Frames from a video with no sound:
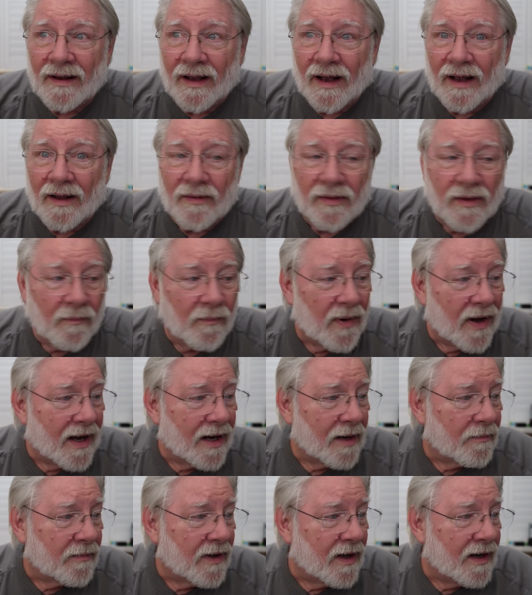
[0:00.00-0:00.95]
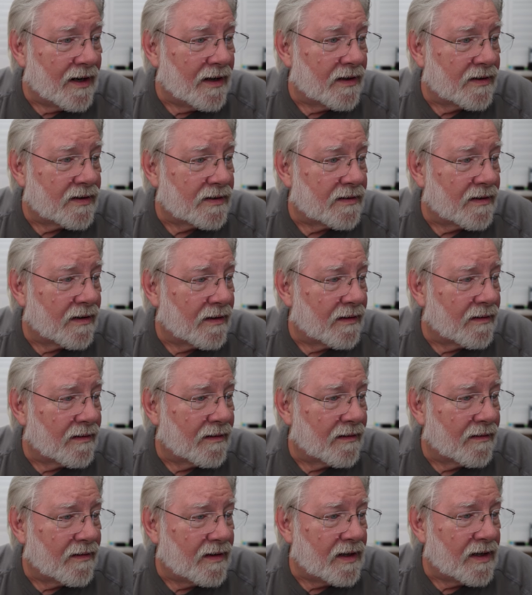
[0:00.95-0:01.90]
The bottom line is
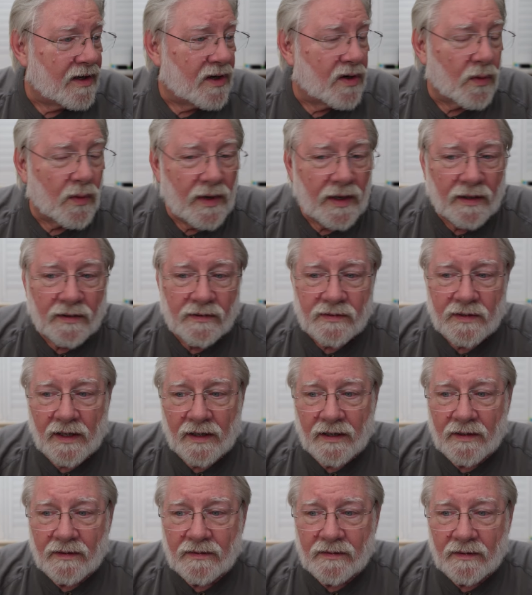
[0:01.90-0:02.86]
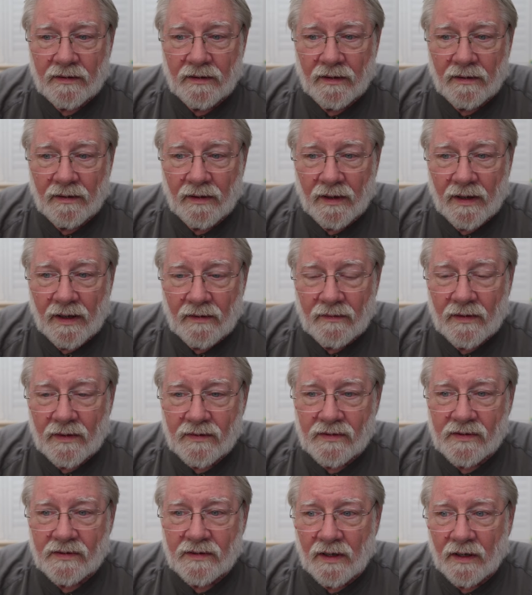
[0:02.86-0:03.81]
the ingredients that is in
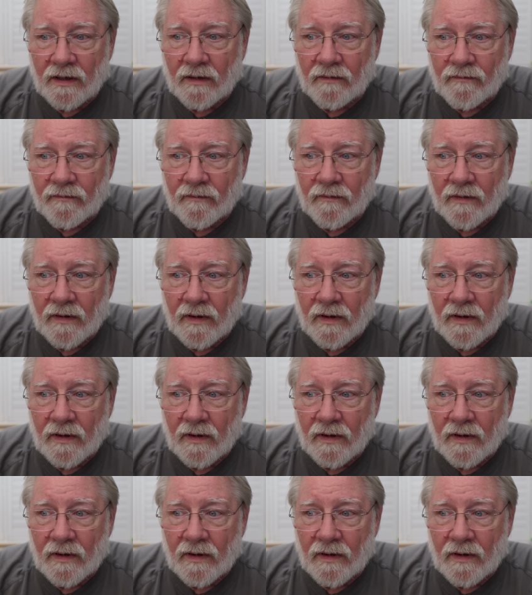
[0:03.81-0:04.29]
this stuff,